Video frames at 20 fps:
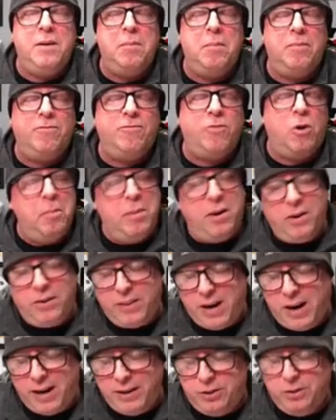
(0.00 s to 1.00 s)
it far better
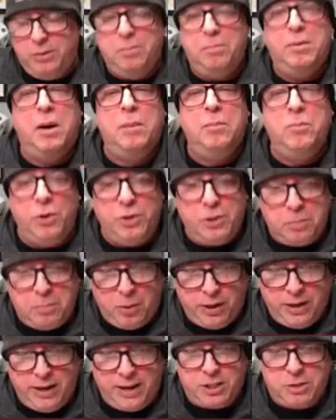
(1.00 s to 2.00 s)
than I do. But I'm going to
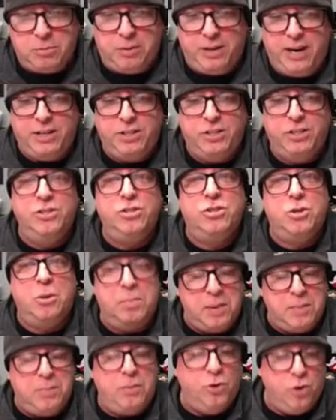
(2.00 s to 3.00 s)
put an explanation so
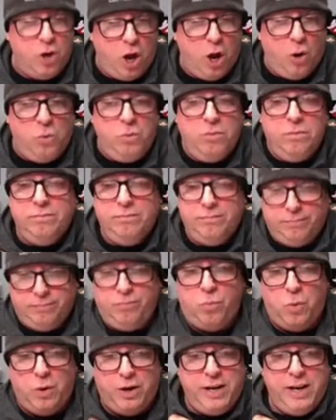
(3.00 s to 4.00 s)
people know
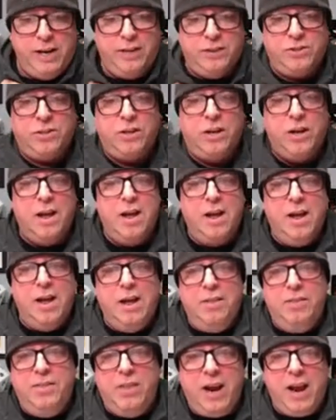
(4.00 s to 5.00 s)
what it is.
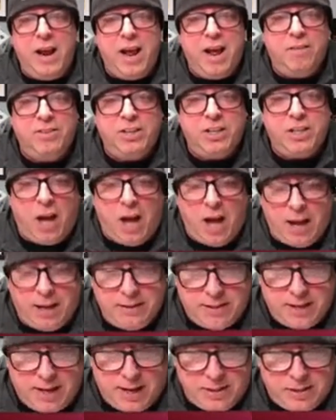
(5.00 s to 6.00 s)
Then I have the
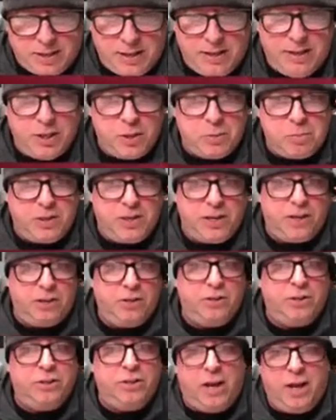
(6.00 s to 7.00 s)
contents, and in this
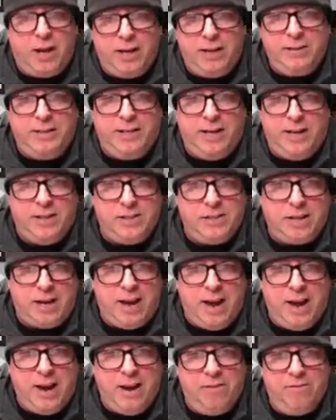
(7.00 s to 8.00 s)
particular contents, I
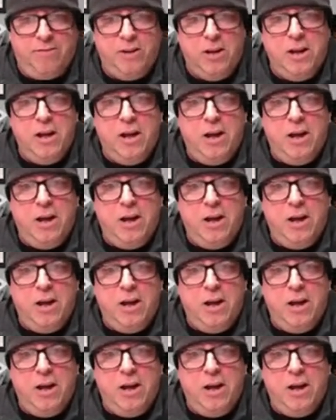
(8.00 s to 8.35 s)
have